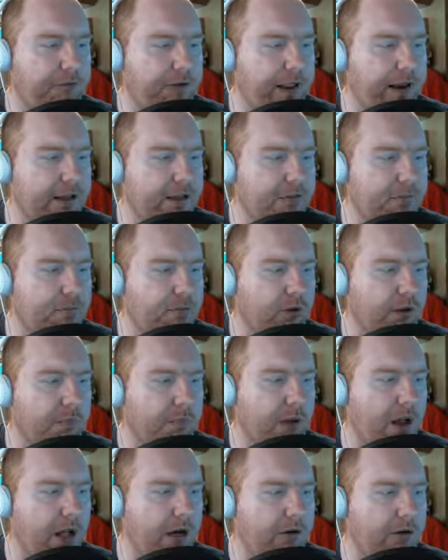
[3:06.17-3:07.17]
and it's really
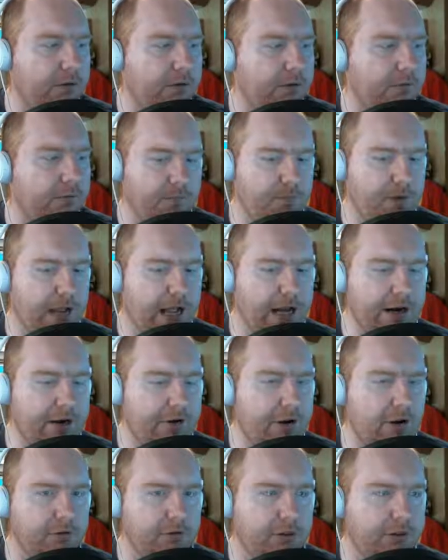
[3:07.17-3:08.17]
modern. I
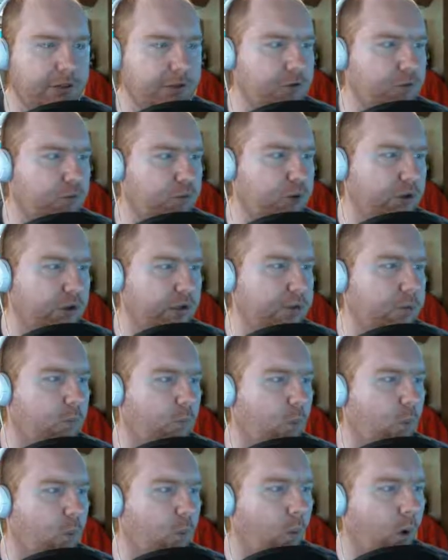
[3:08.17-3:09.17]
don't know that there's really
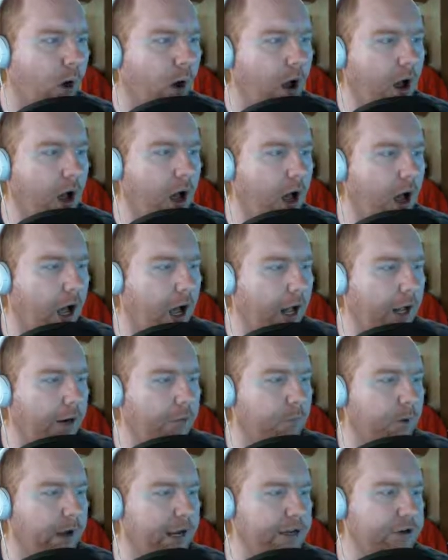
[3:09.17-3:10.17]

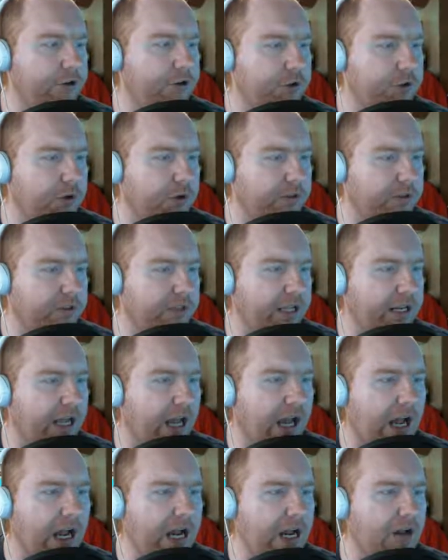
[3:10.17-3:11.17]
one way you should do everything.
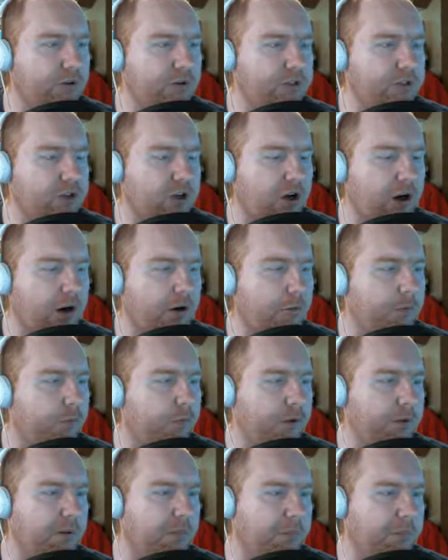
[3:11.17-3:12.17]
I always start
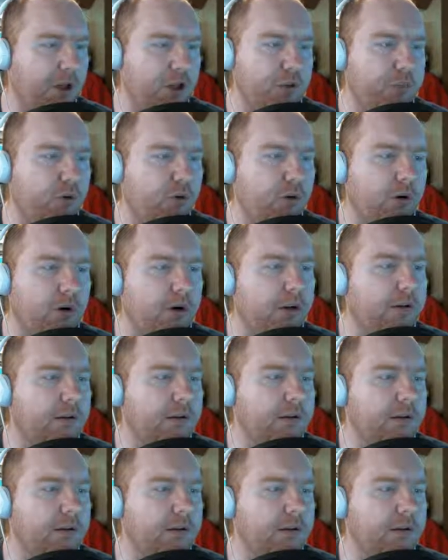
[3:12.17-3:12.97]
with the motherboard.